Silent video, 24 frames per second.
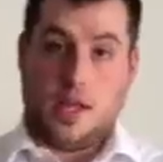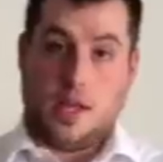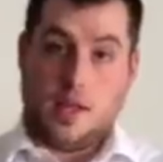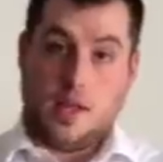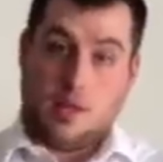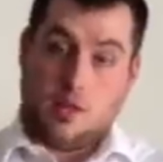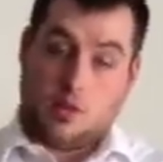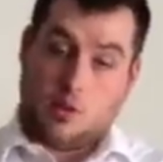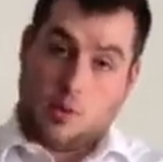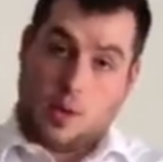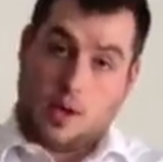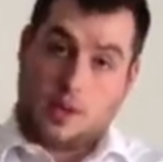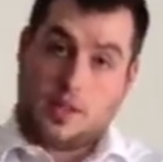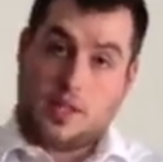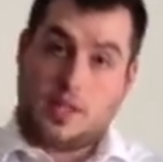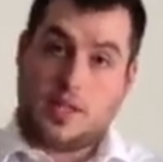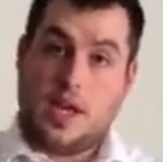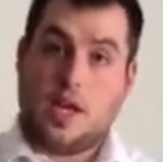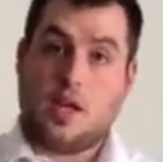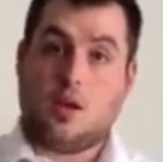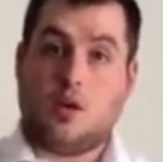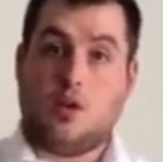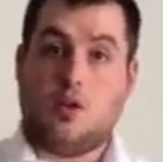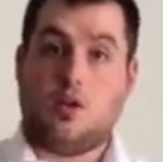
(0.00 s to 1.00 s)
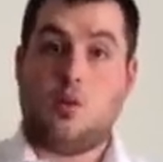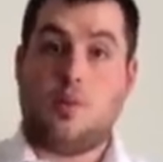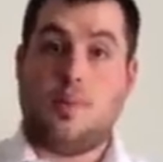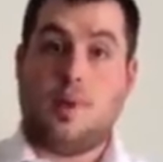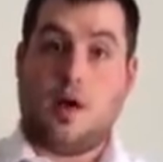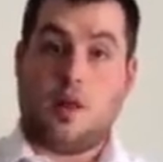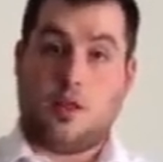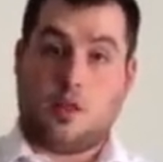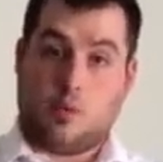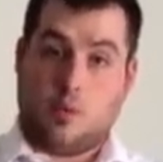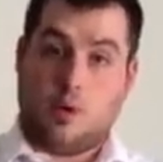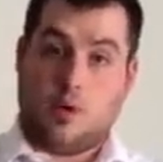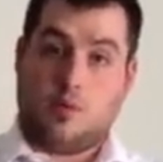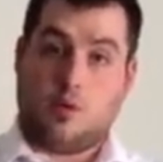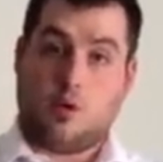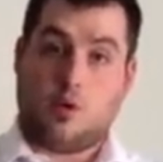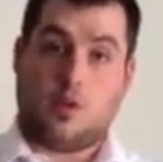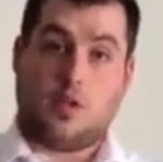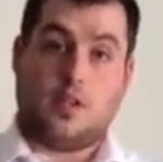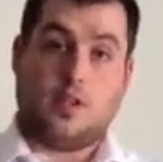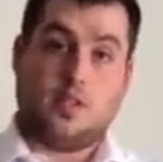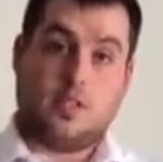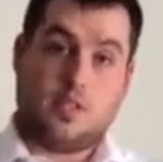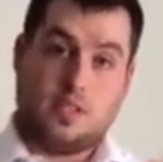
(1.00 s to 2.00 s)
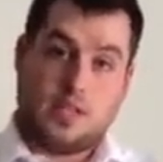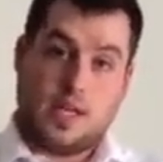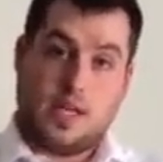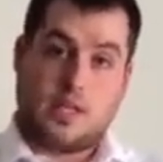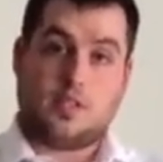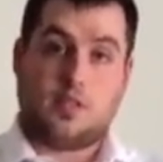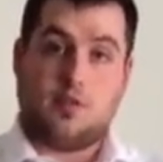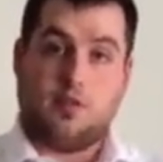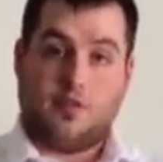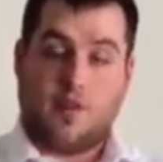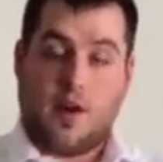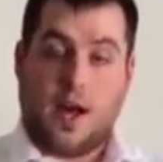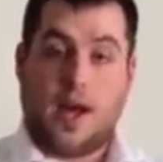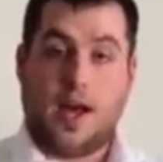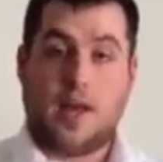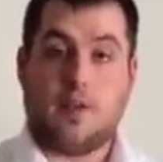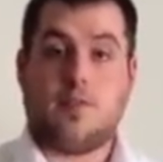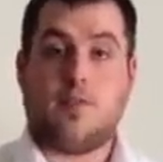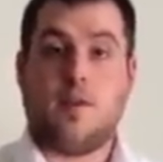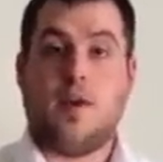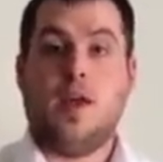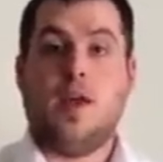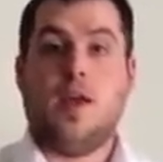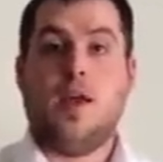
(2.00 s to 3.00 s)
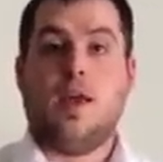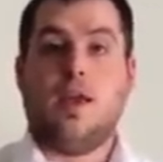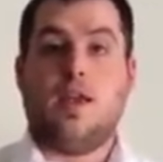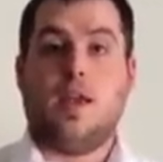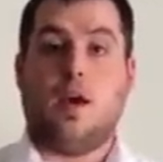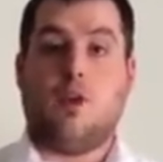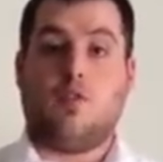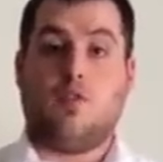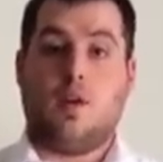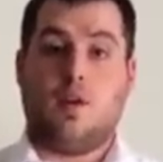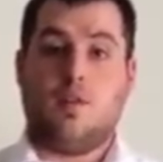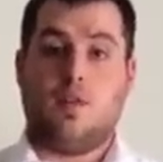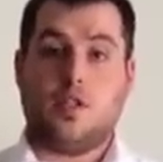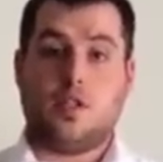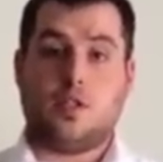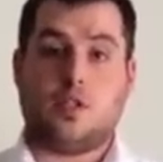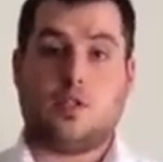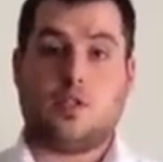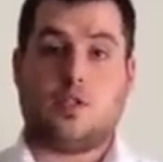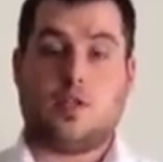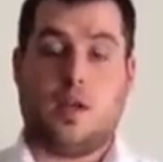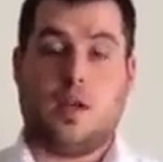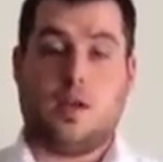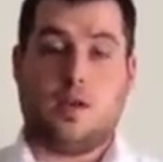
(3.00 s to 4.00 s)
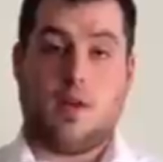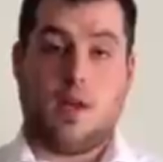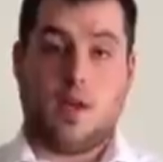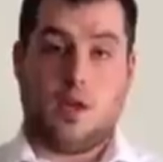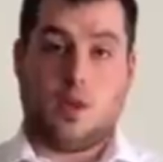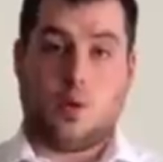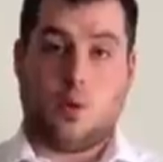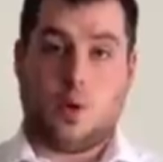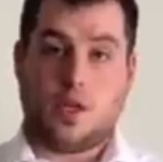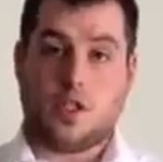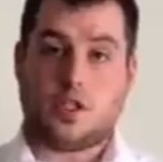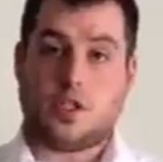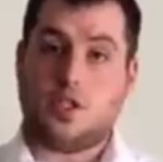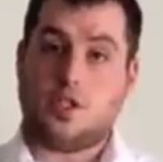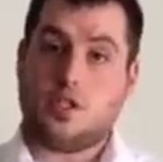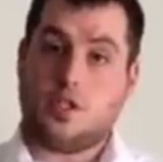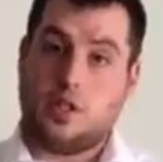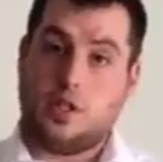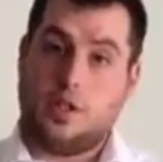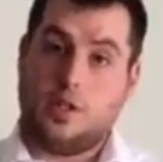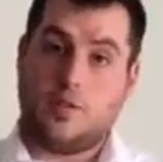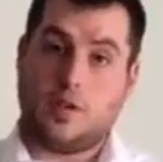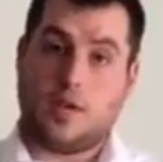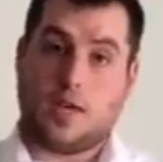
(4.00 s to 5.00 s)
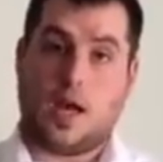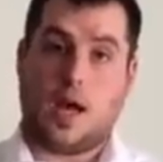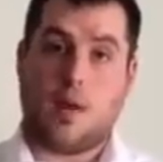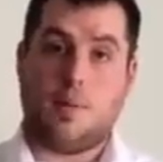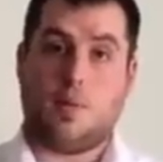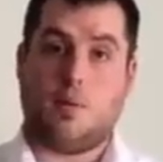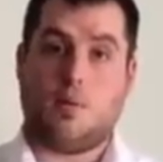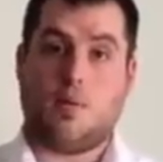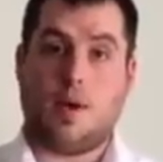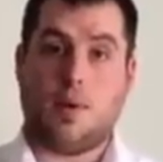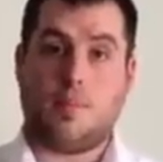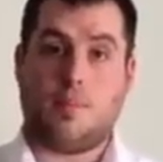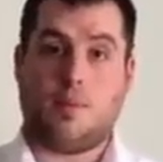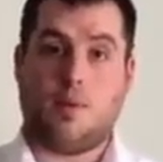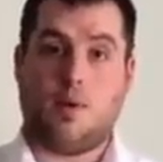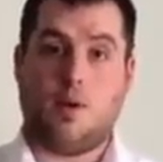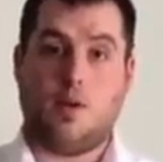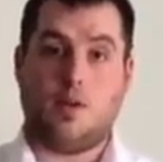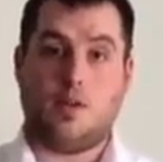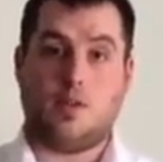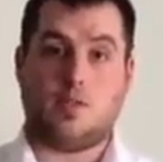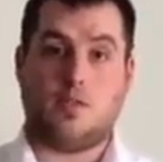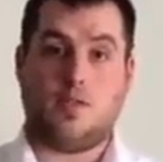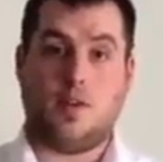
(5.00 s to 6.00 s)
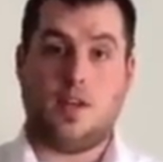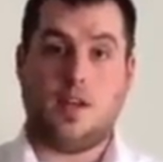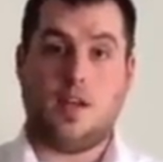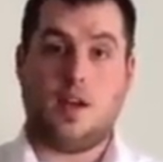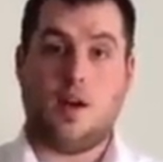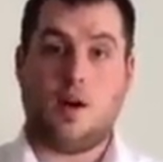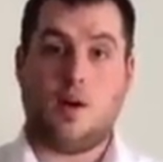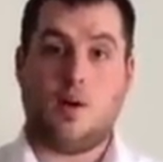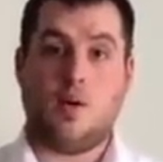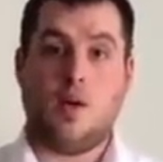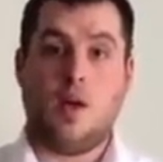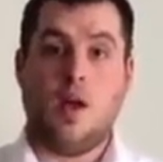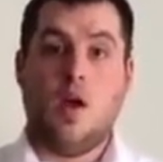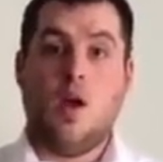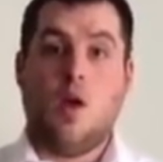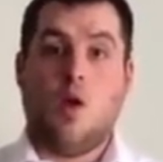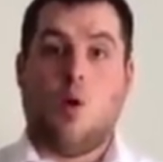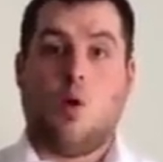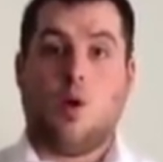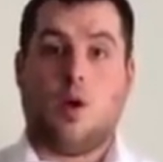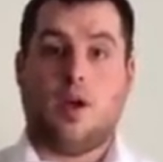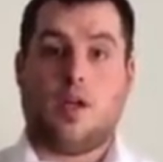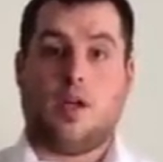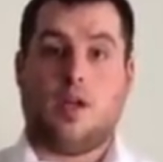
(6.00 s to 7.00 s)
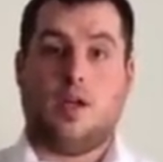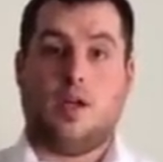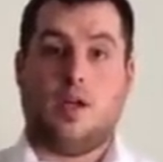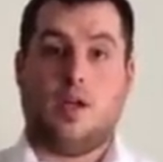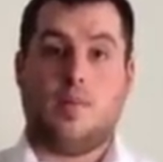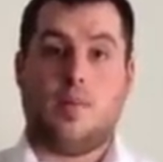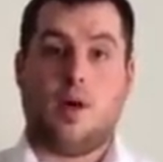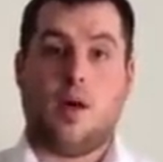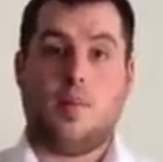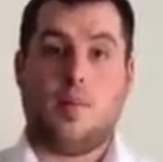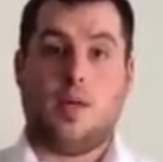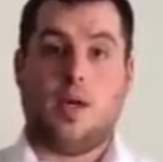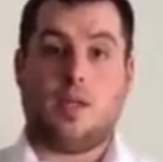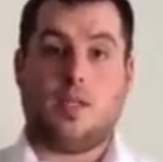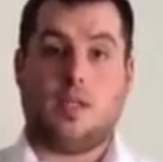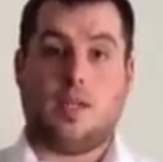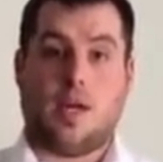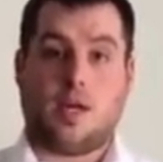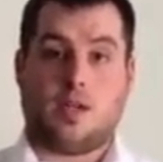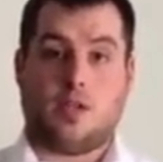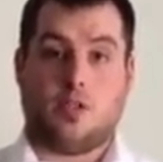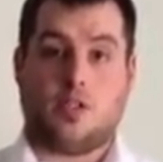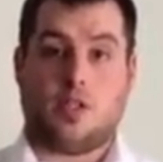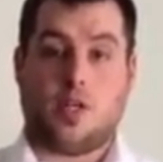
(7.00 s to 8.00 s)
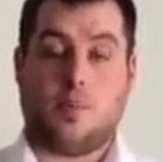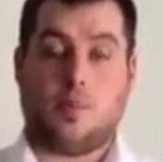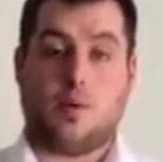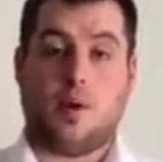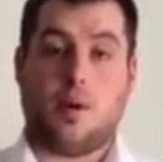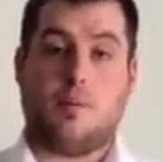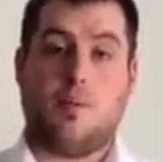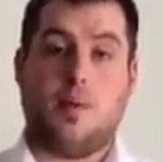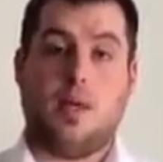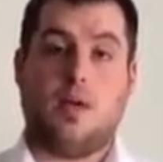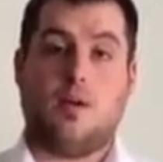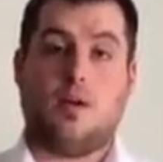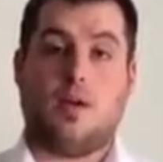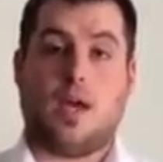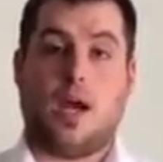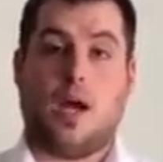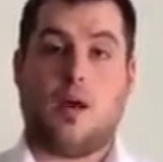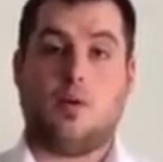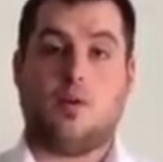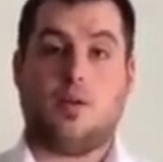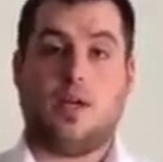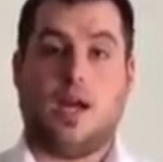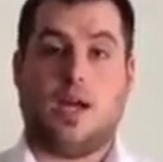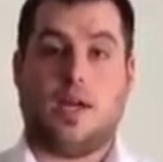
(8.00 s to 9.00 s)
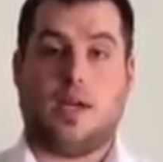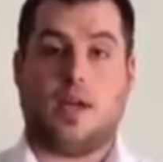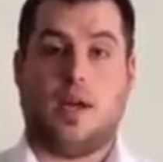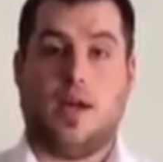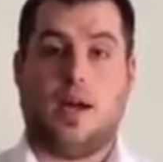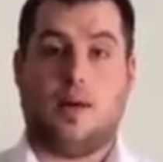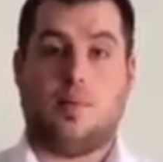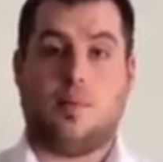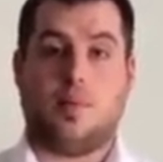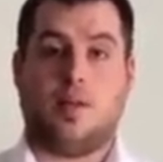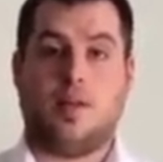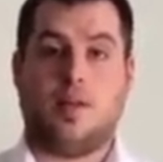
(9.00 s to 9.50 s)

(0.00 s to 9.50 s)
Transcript: and then throughout the day you're going to do about 3 or 4 sets of 5. Now if you have any questions, you leave a comment right below this video, or you can email me at drshepard@bnchiro.com.